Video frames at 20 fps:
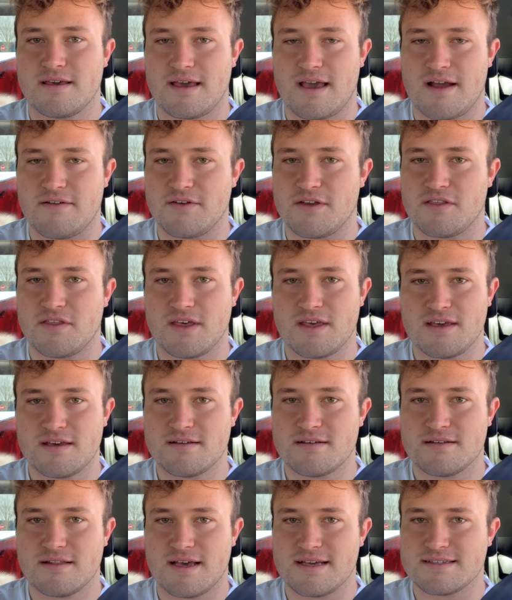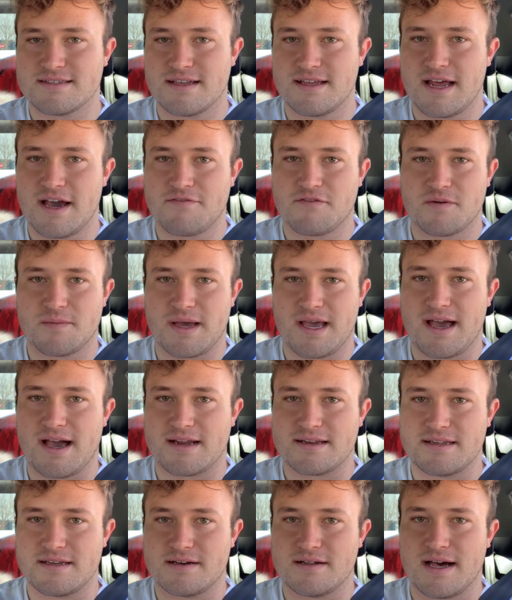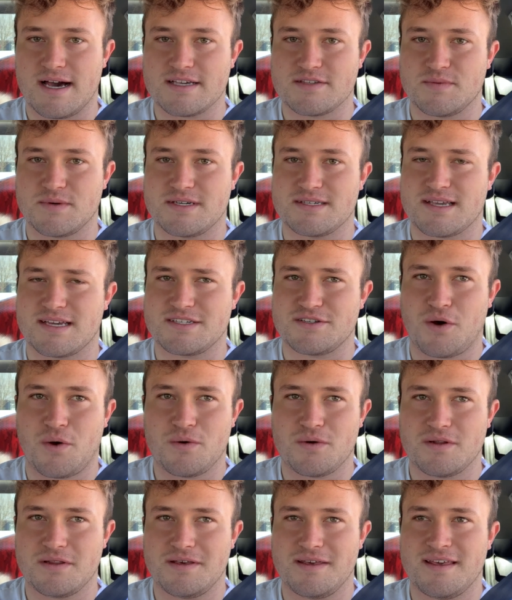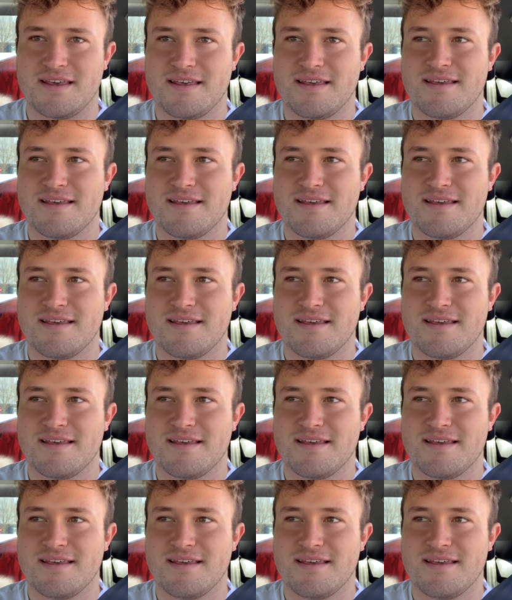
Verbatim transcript: everything last night after my acting class because I totally